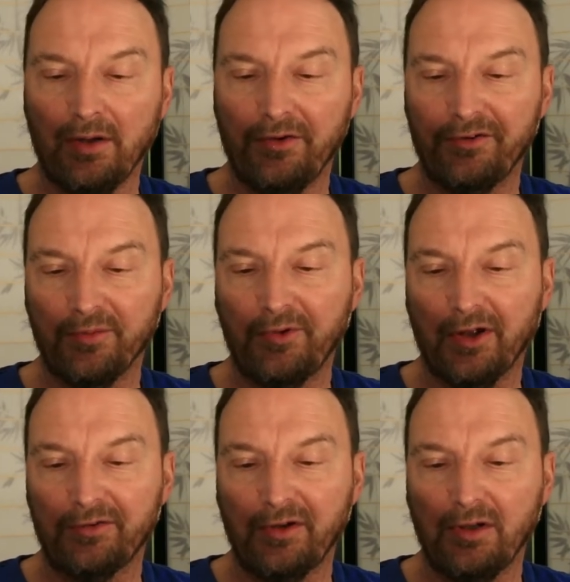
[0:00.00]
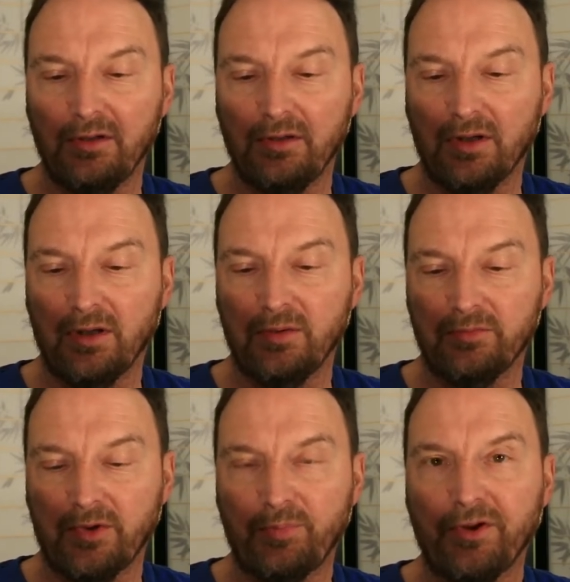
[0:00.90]
did some testing
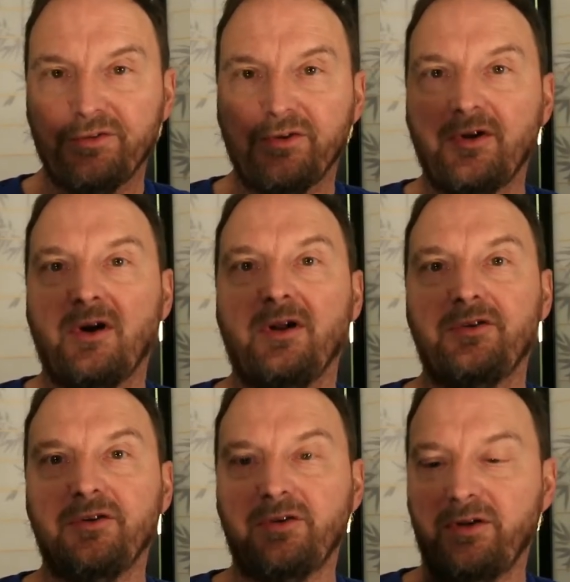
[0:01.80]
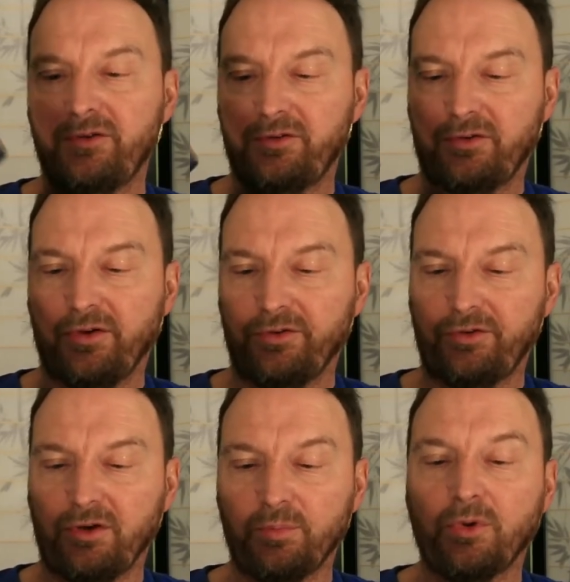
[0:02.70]
and replaced the Darlington transistor on the
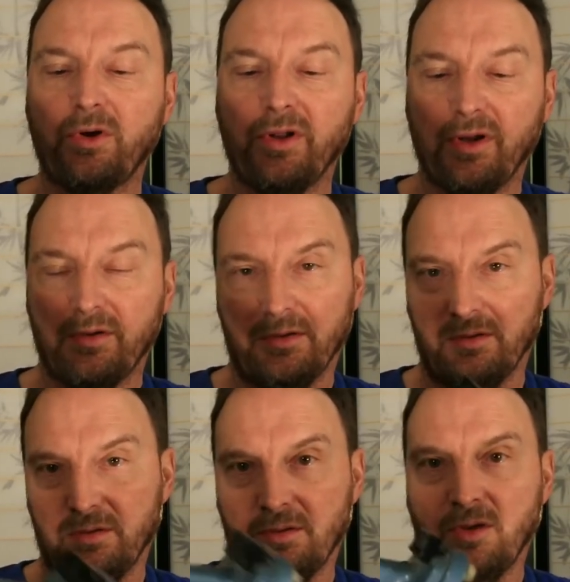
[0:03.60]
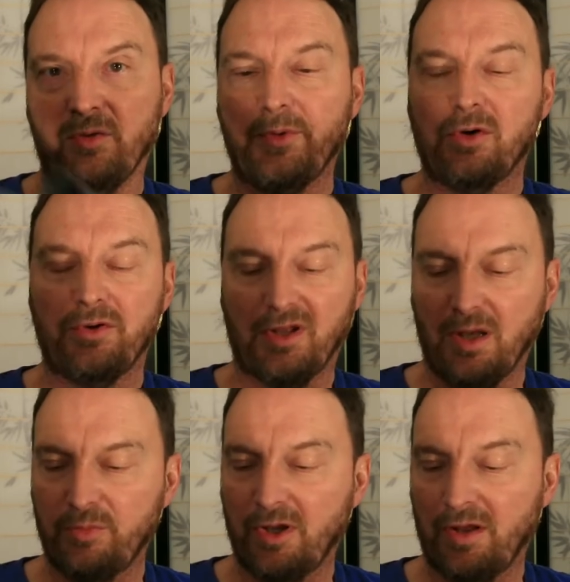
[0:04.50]
circuit board and lo and behold it
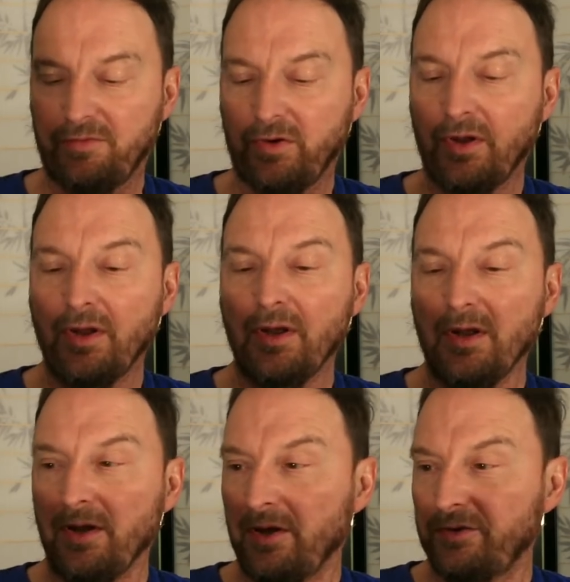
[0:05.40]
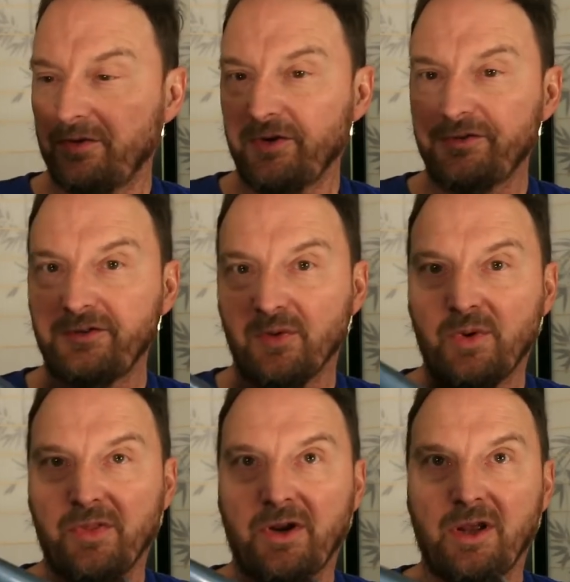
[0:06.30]
came to life. So this is the
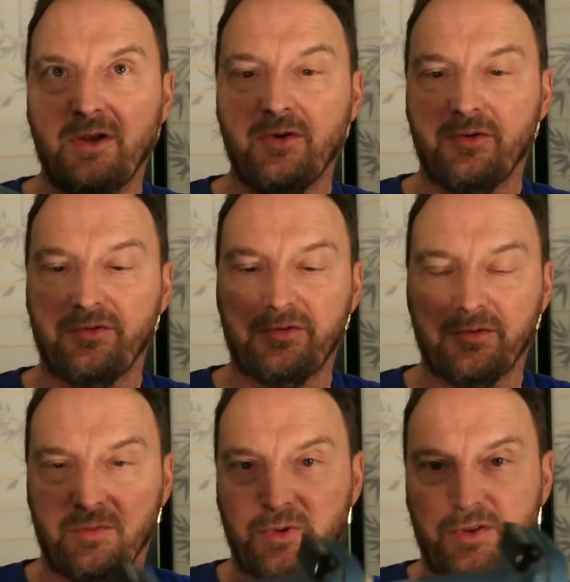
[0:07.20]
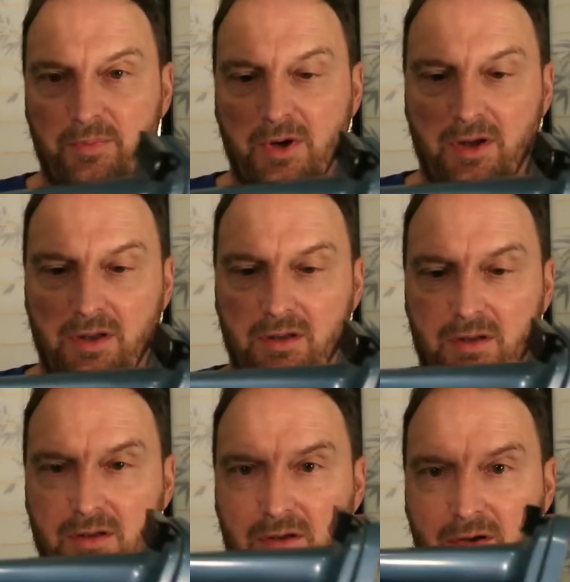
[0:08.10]
one that I use with my
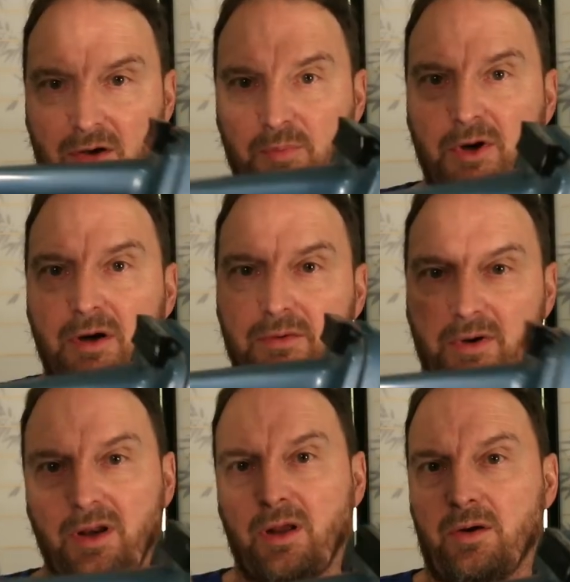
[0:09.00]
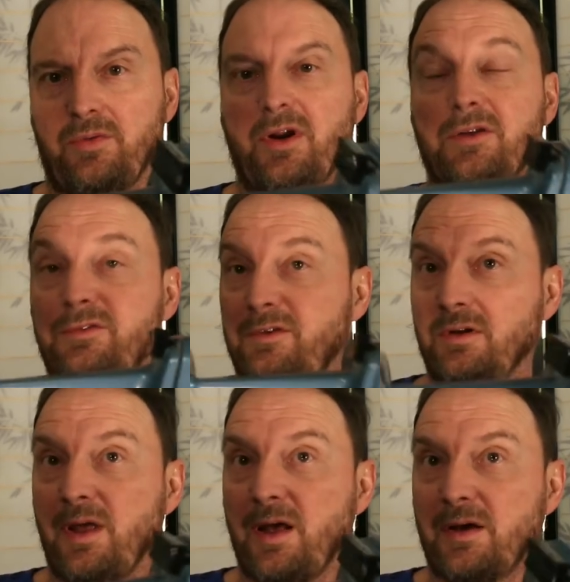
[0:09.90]
Cobra radio that I
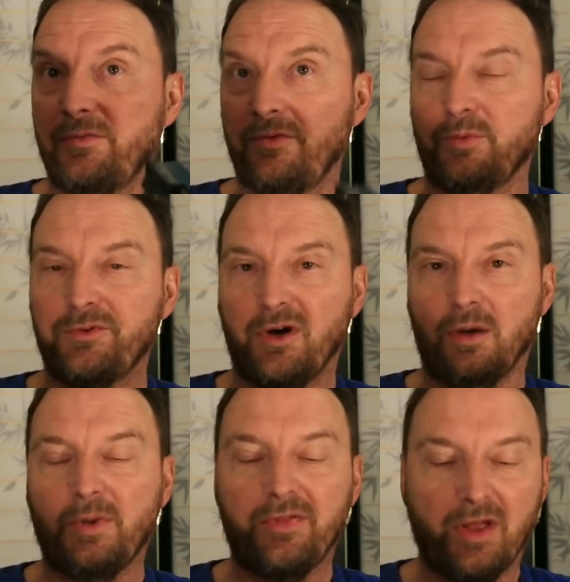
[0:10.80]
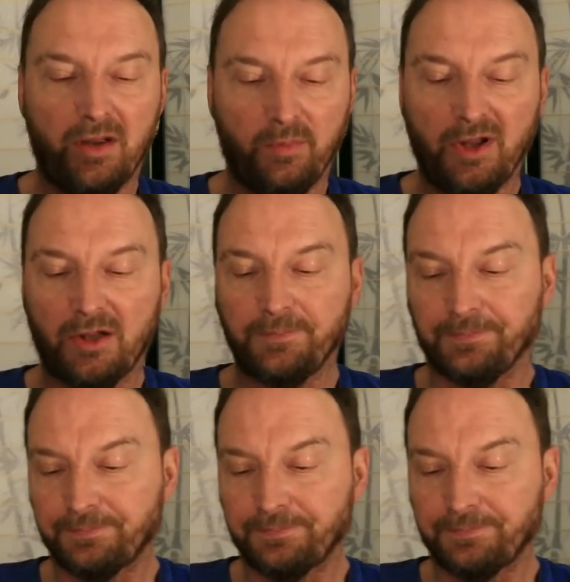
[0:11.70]
still have. We'll talk about that in a minute.